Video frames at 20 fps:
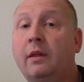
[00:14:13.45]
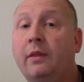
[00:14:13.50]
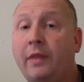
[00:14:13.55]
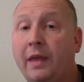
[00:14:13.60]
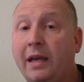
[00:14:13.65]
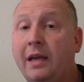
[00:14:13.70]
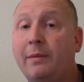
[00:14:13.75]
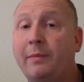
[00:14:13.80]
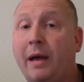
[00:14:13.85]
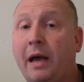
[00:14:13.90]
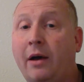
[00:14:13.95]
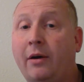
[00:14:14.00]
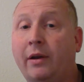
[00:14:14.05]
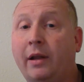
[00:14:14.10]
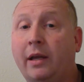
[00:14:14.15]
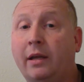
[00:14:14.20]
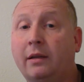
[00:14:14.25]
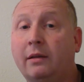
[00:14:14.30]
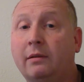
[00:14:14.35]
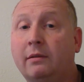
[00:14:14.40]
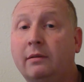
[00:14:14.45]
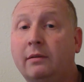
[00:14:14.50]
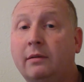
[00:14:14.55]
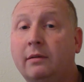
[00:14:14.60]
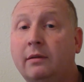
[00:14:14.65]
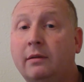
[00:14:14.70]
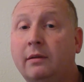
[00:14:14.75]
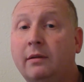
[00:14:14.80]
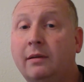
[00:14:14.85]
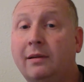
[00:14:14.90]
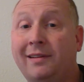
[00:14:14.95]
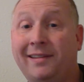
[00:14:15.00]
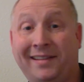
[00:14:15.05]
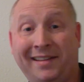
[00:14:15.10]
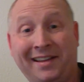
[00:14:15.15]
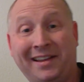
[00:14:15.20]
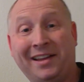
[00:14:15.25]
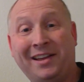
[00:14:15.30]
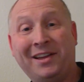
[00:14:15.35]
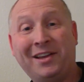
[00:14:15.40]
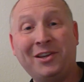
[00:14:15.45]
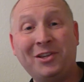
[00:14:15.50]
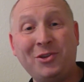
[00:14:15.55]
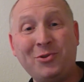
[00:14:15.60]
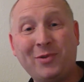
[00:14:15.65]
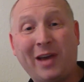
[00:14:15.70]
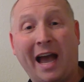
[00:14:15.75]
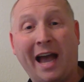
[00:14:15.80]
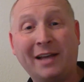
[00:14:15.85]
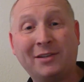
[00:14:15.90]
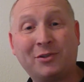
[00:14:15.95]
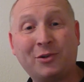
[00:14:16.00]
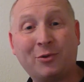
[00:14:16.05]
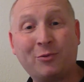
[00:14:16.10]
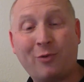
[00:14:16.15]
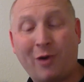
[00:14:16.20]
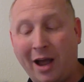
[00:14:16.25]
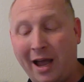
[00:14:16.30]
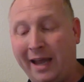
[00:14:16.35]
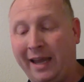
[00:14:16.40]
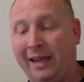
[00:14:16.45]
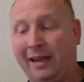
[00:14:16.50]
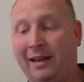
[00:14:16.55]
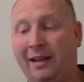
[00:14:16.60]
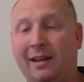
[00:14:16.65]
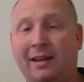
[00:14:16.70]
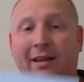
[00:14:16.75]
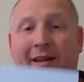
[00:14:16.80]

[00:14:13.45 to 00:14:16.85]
Think about it. You guys are right.